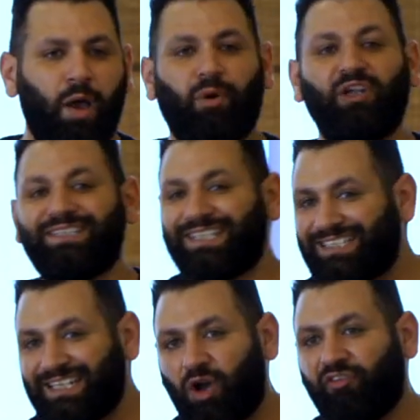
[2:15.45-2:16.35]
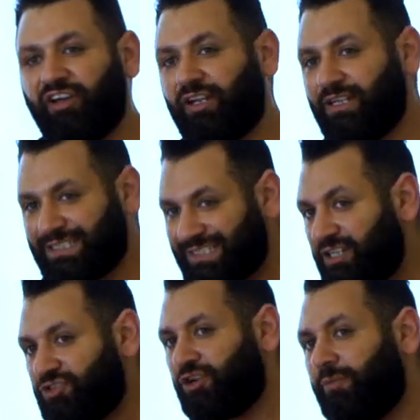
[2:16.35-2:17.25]
polycystic ovarian
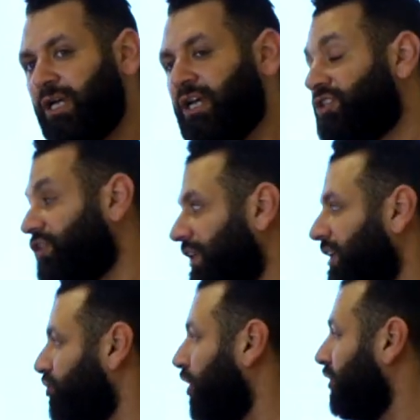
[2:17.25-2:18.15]
syndrome. So you need to